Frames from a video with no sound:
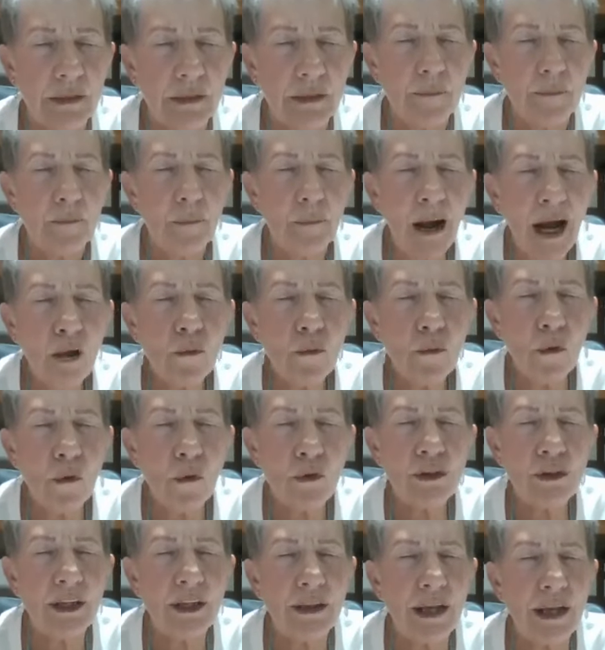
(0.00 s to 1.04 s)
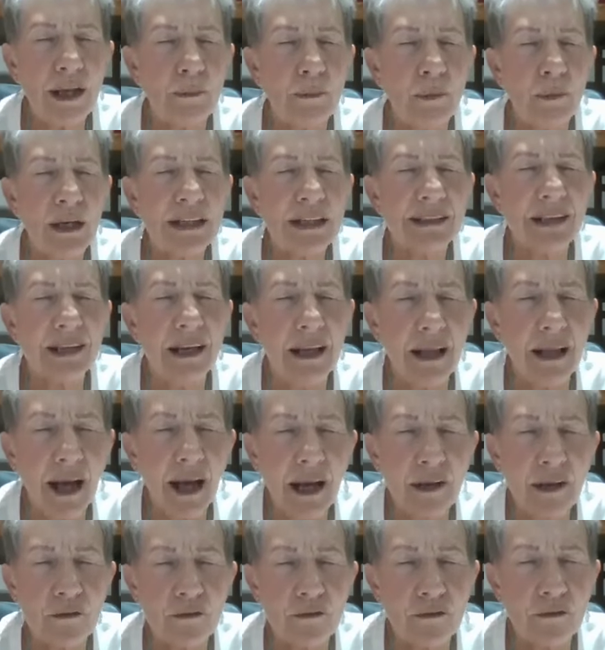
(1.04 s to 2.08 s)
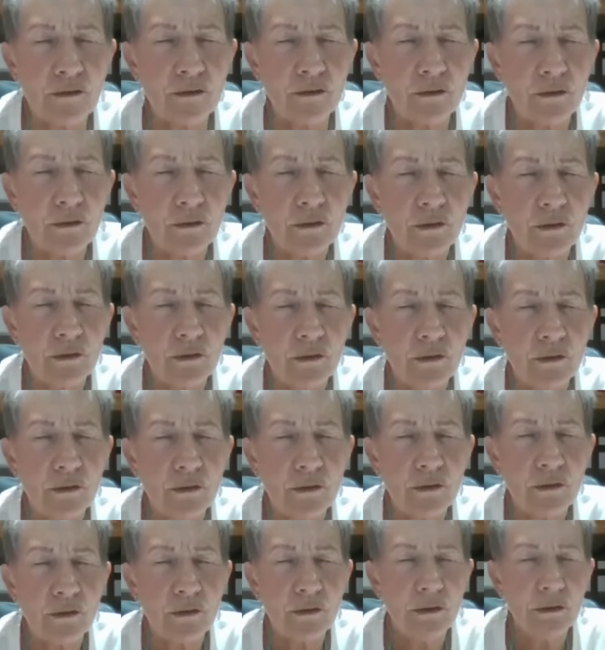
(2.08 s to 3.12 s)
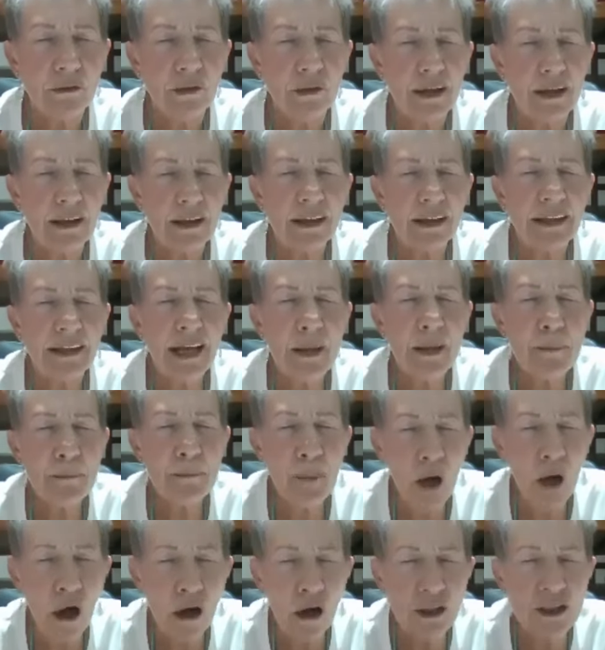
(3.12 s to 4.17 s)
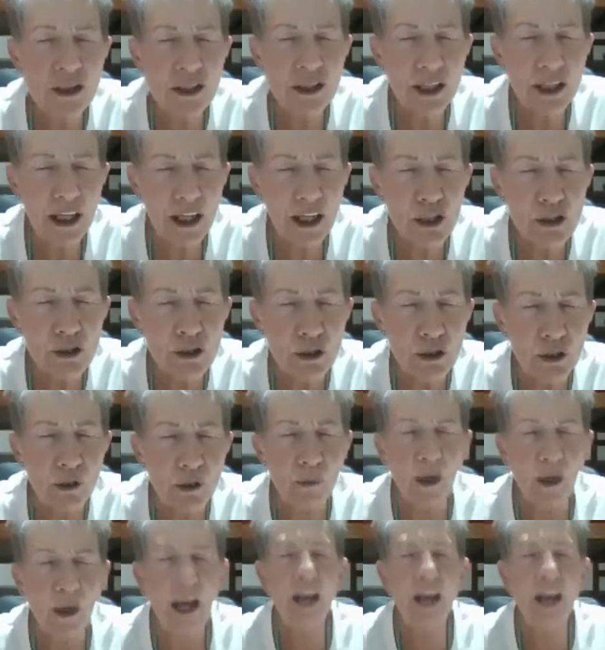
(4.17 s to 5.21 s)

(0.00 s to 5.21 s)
my water that brings life, that imparts into you a